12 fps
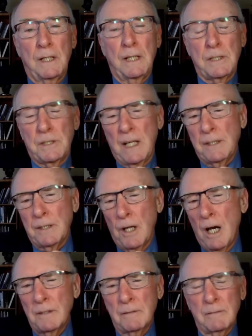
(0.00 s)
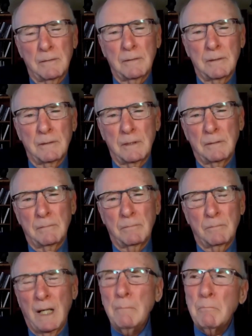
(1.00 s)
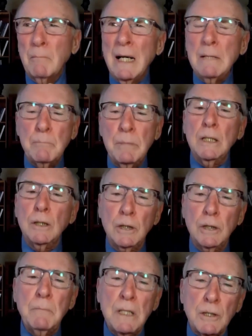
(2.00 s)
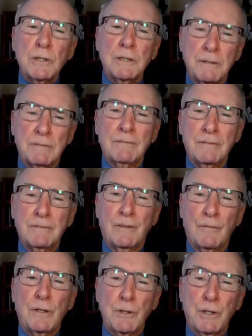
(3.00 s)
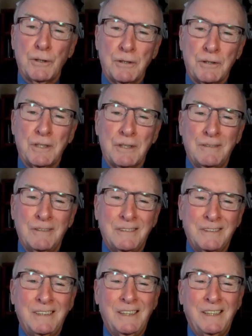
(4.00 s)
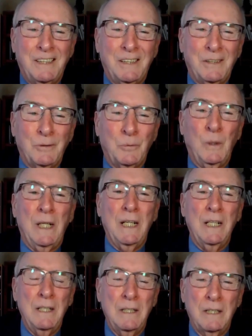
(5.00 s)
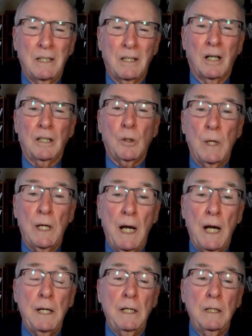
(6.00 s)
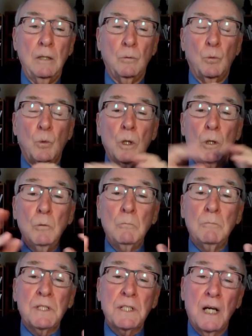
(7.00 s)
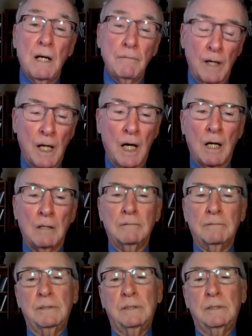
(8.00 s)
Is that not, that might be a good mission of the church. We are creating wombs of love